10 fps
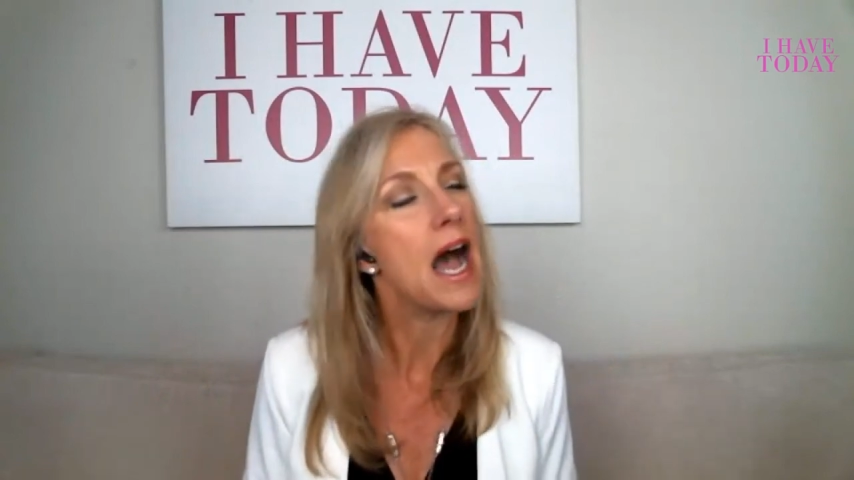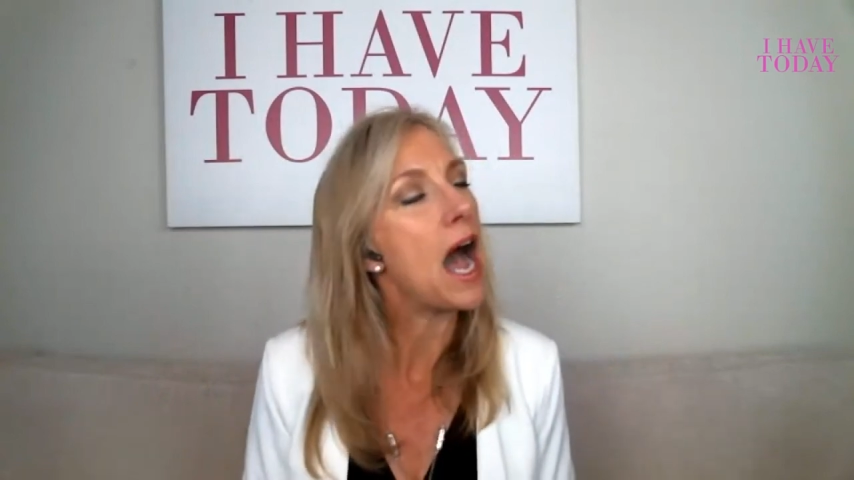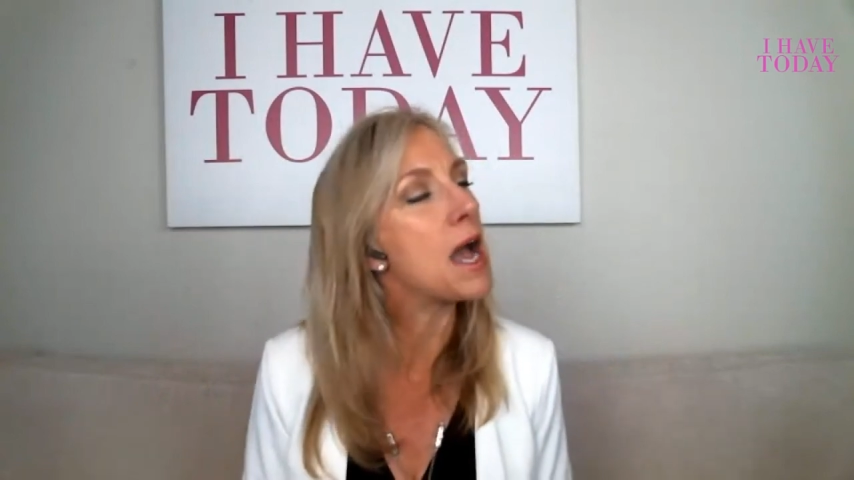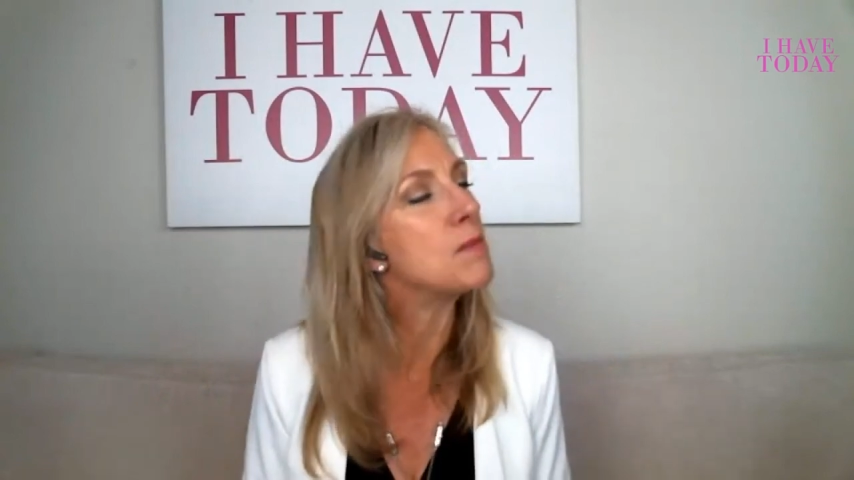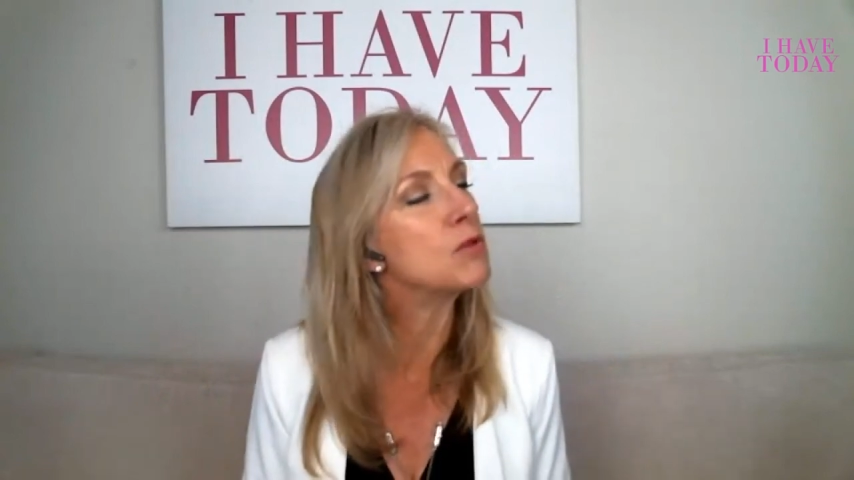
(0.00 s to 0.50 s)

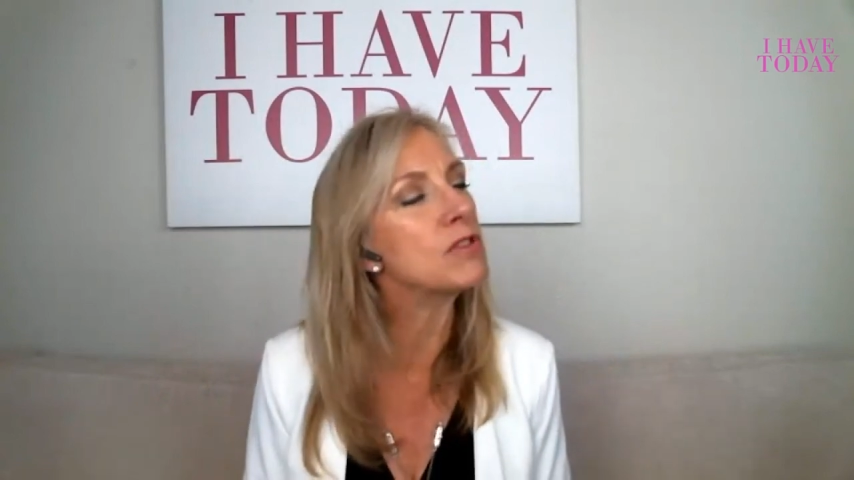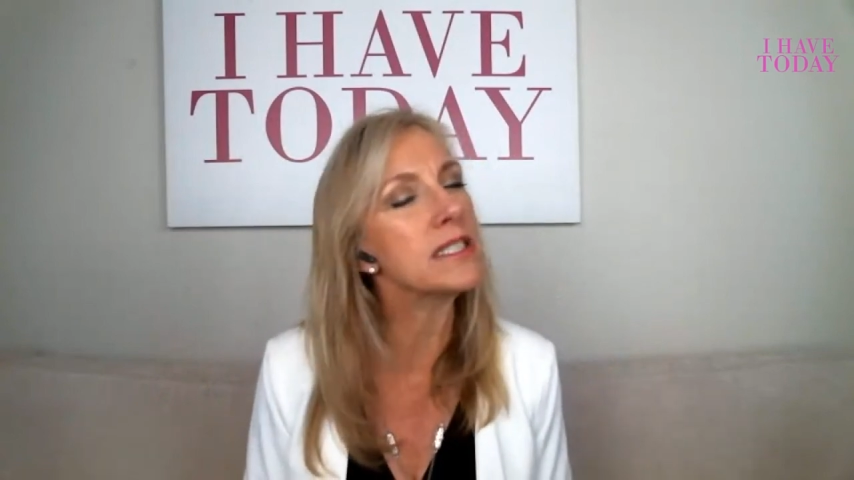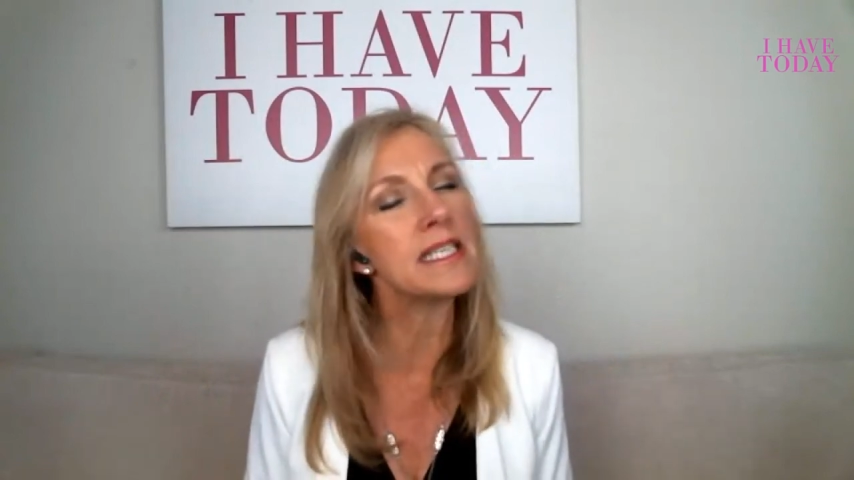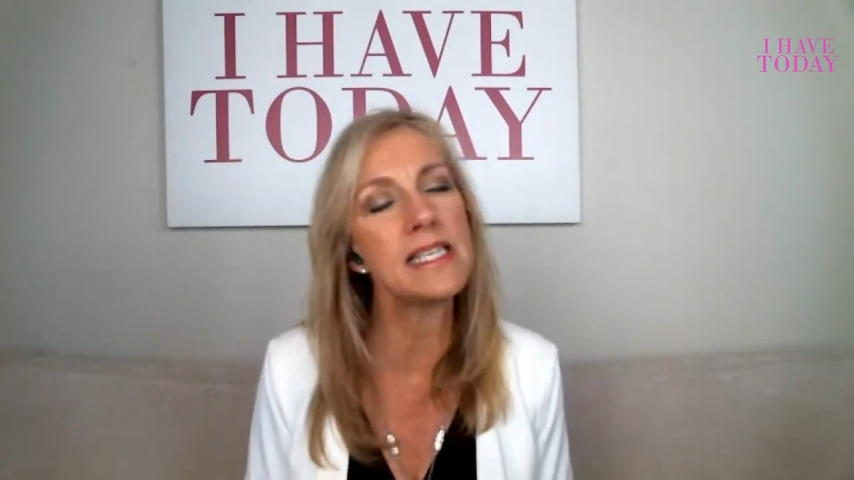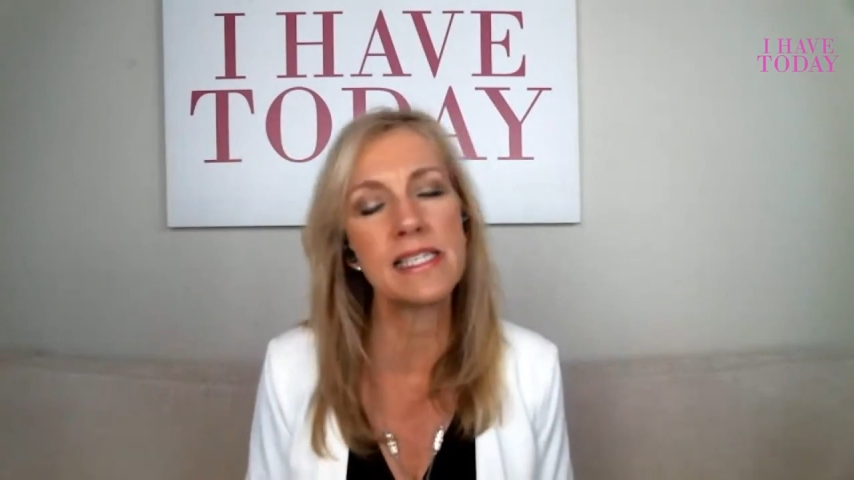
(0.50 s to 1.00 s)
I'm
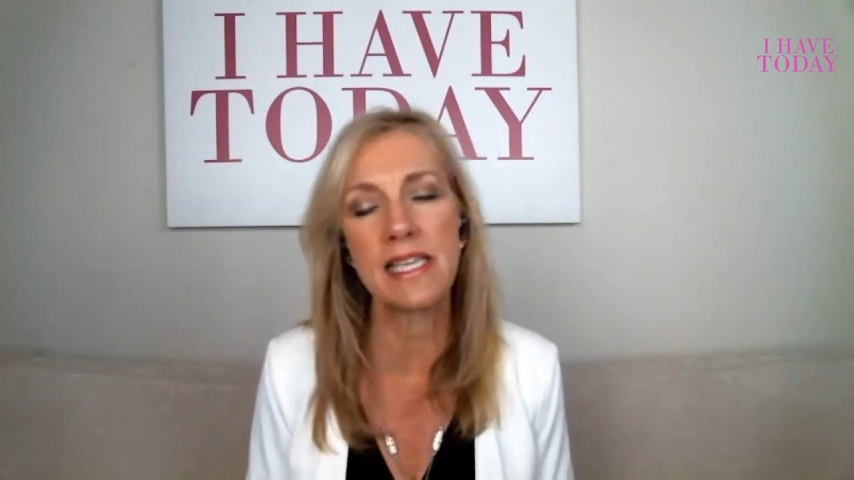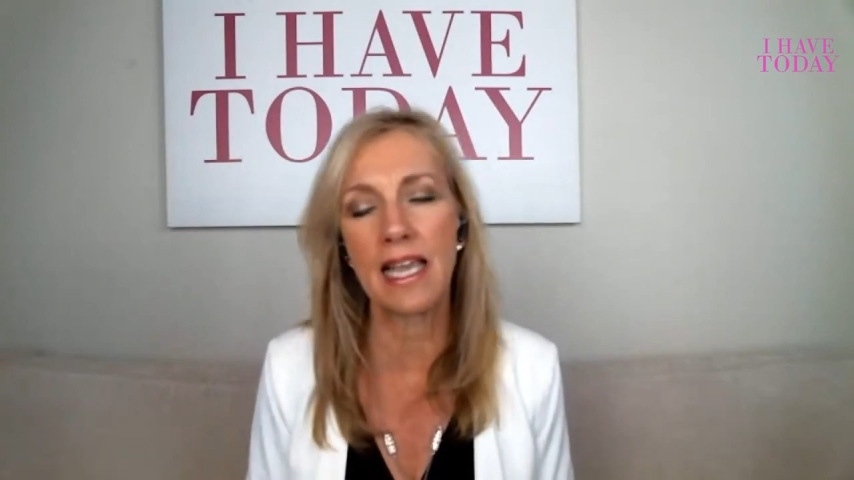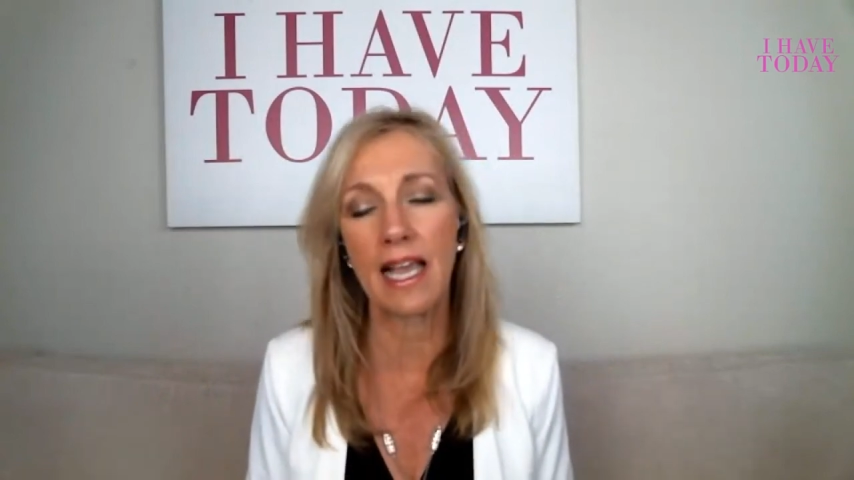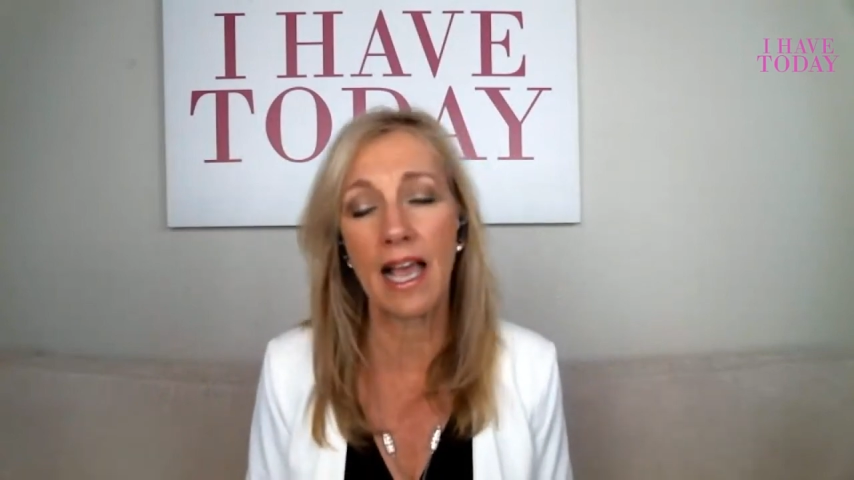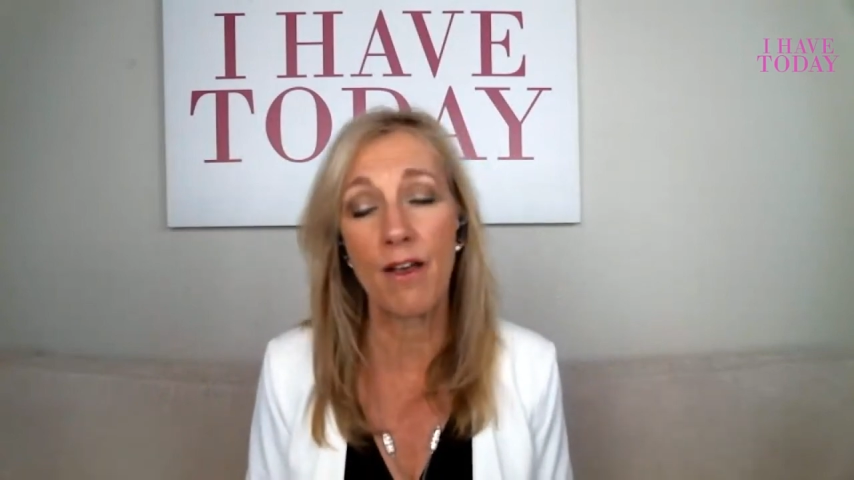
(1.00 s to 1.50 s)

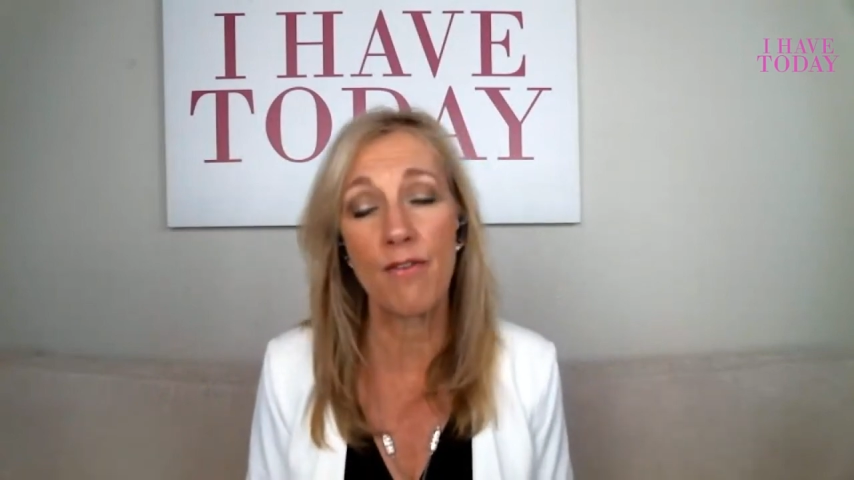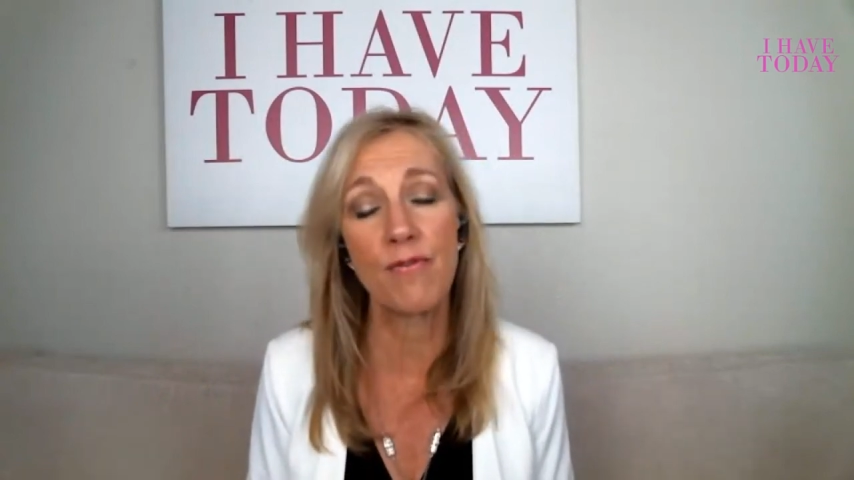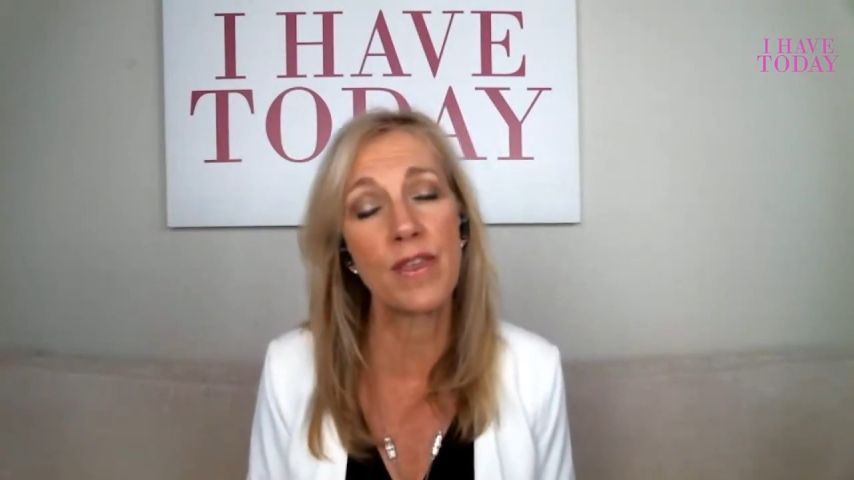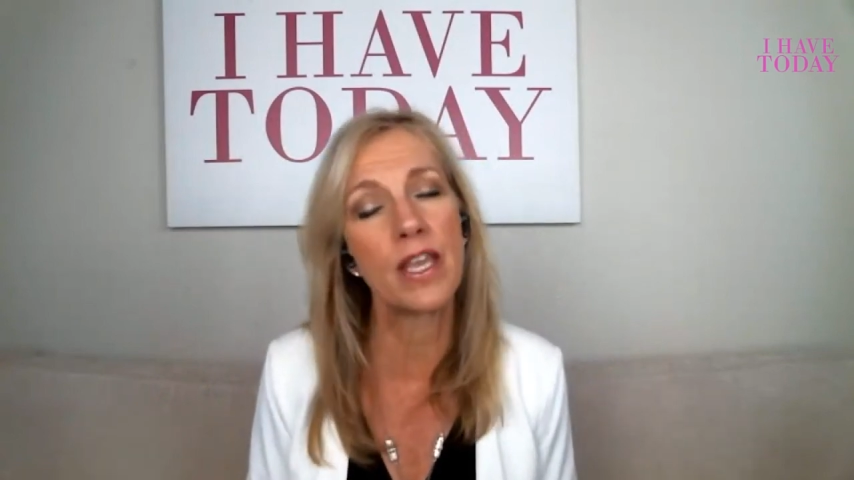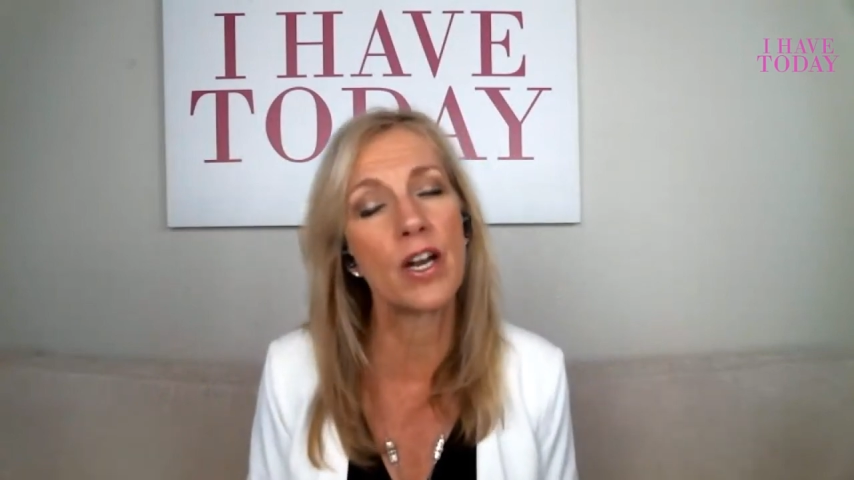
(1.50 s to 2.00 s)
releasing
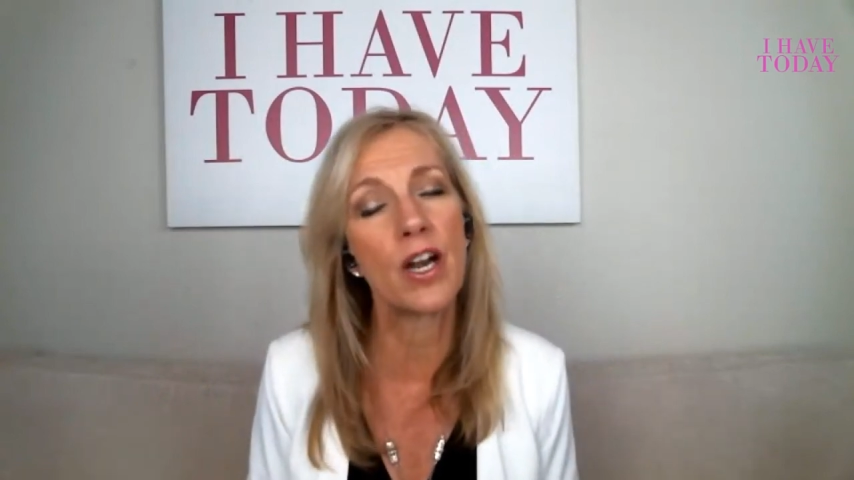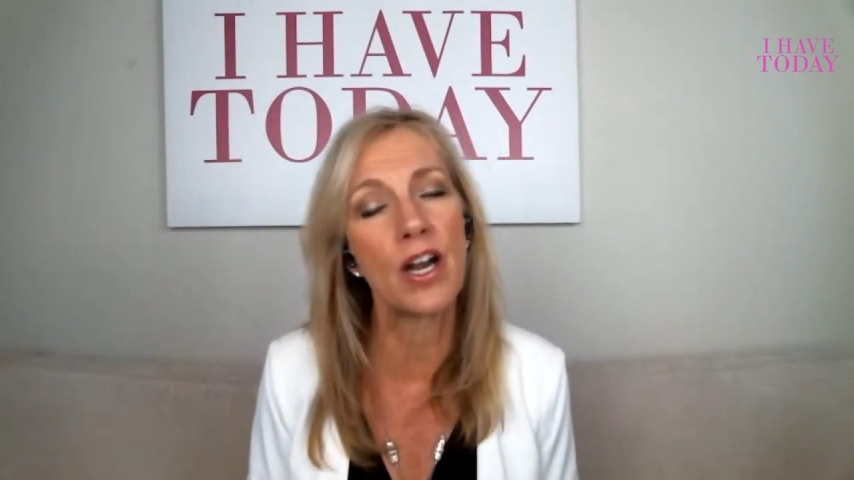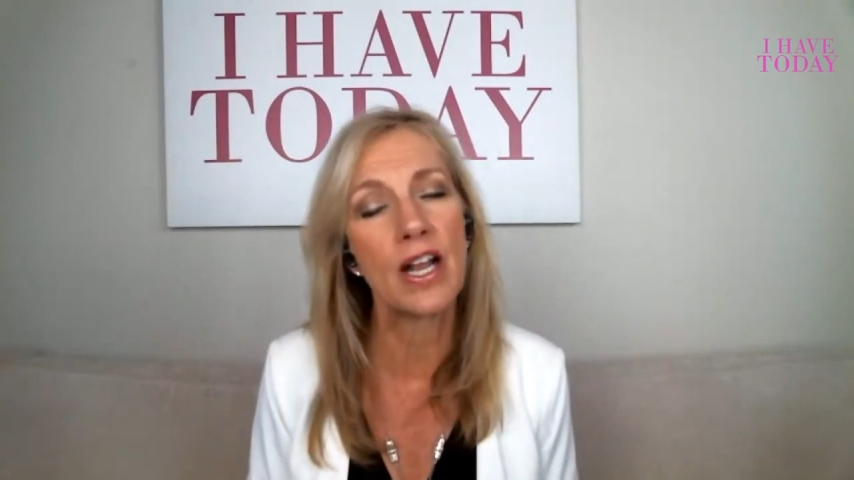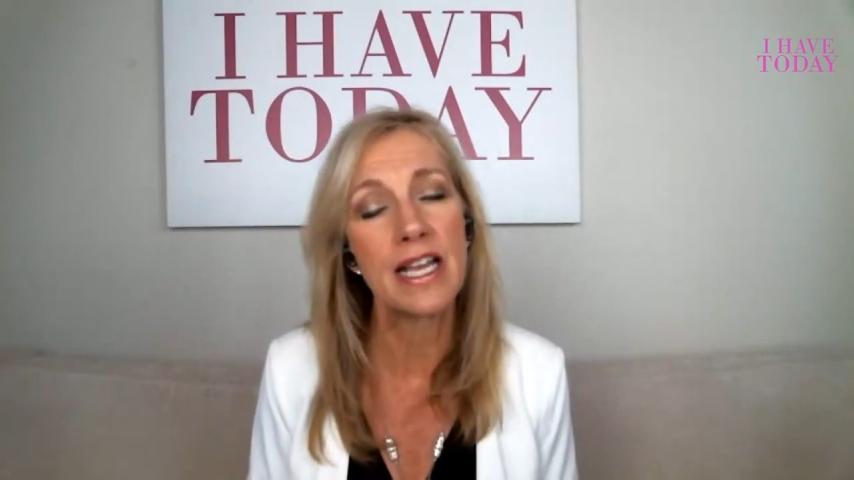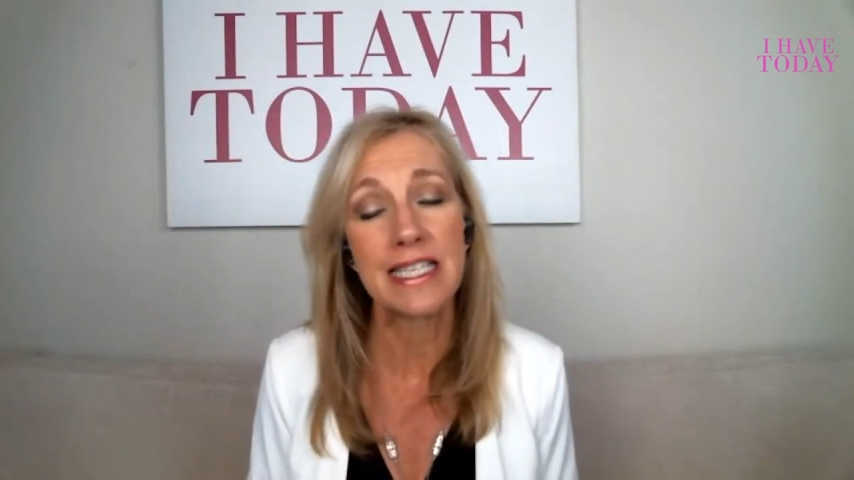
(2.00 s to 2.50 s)
fear,